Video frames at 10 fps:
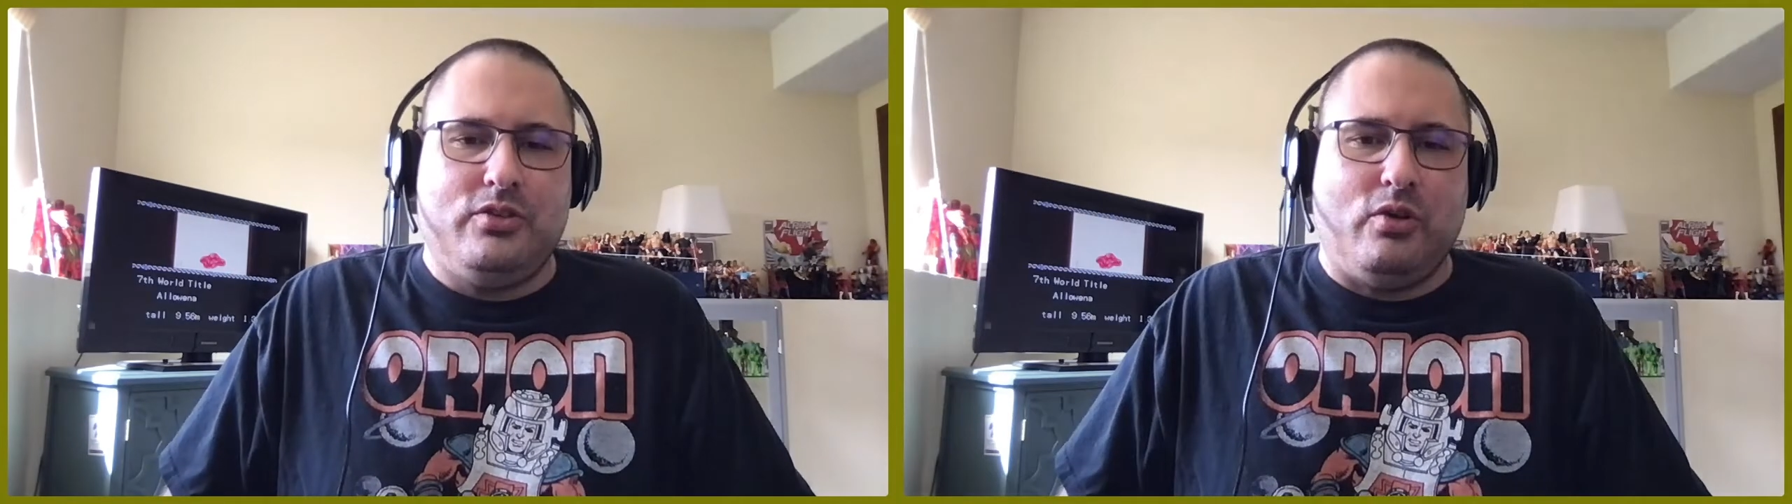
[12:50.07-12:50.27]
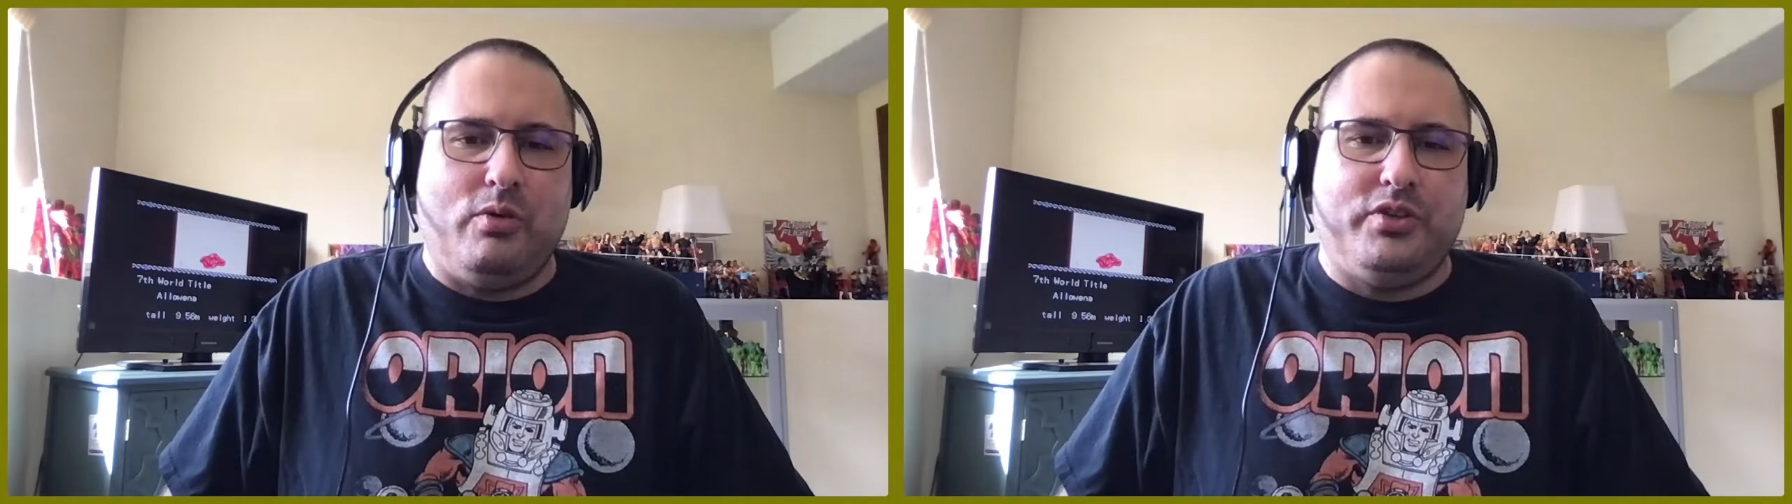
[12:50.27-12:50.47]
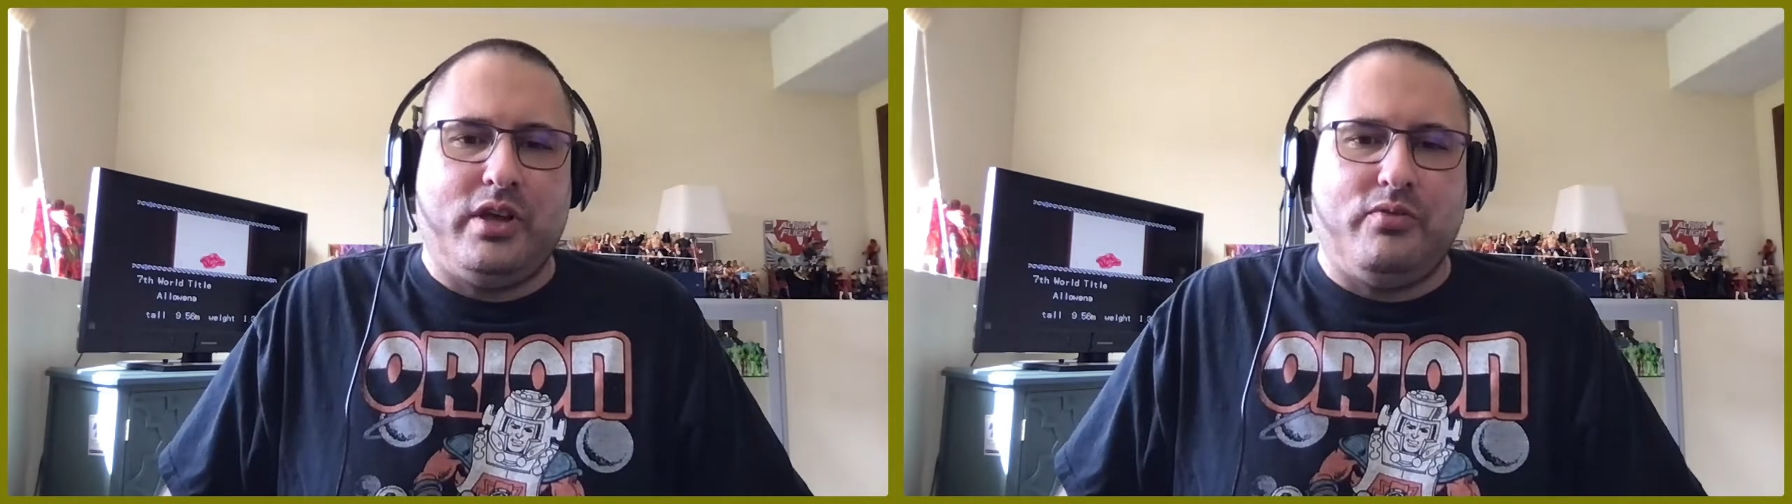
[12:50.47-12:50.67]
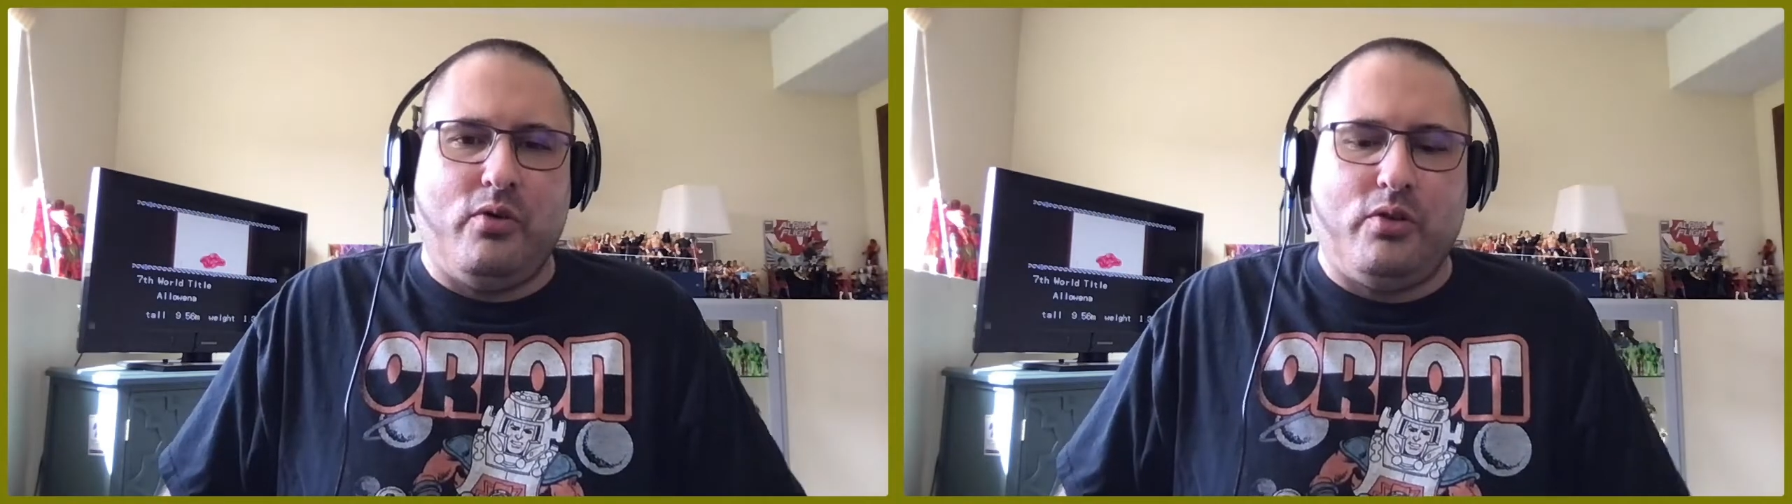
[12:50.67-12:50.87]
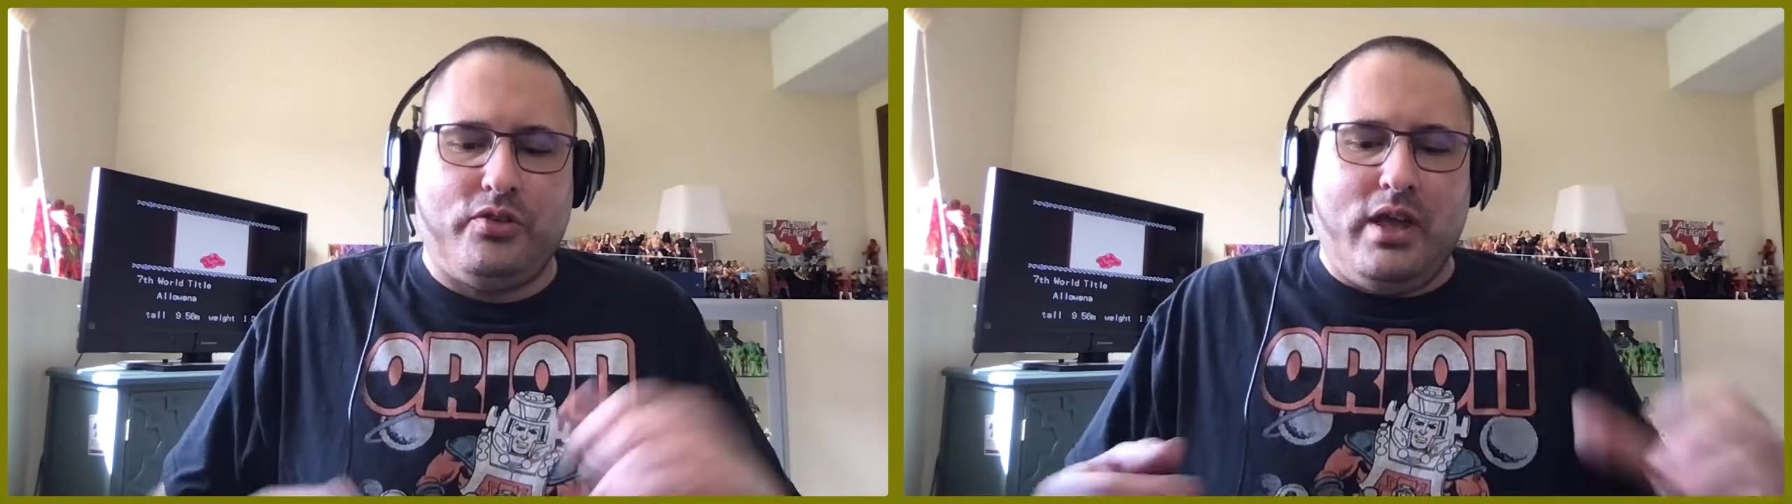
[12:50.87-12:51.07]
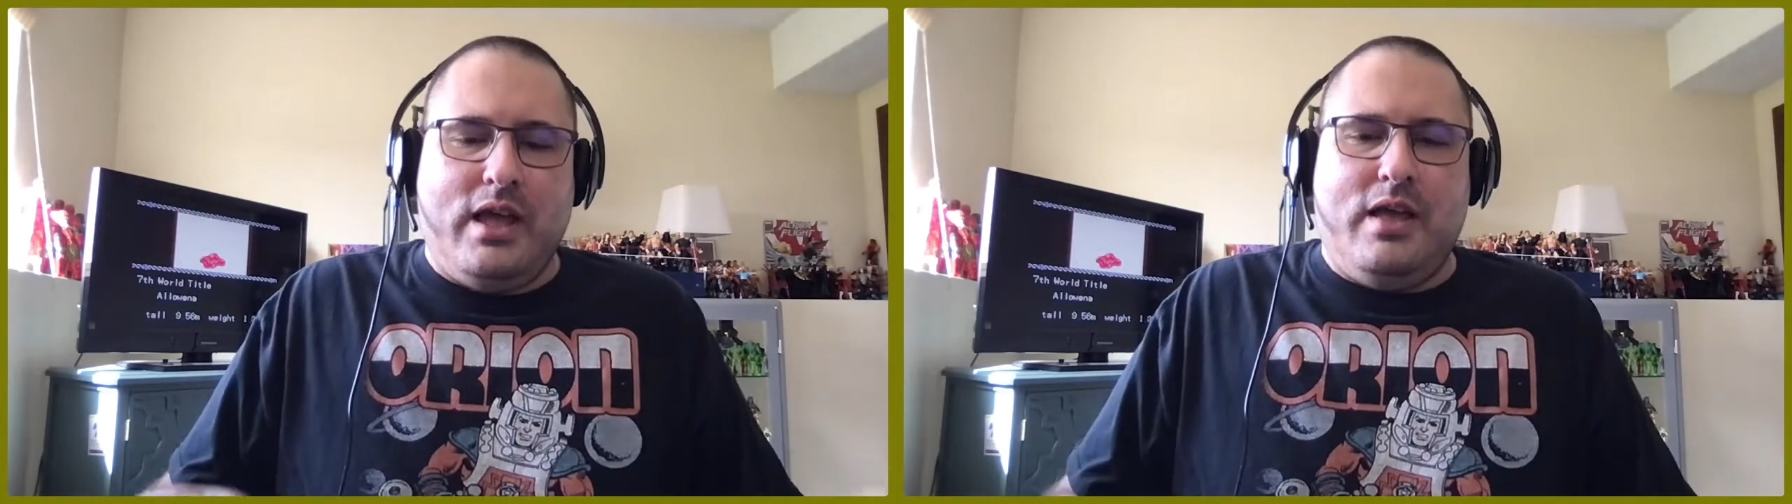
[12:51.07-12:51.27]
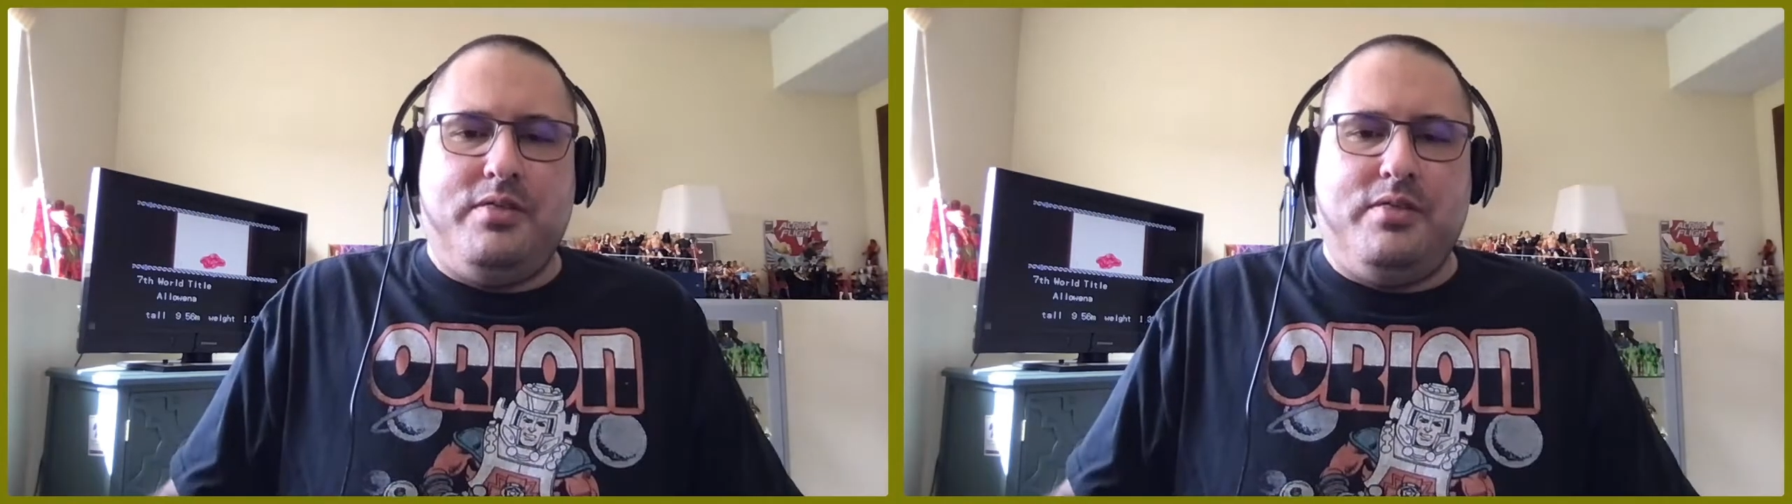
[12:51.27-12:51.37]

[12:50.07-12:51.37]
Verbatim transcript: So once again, folks,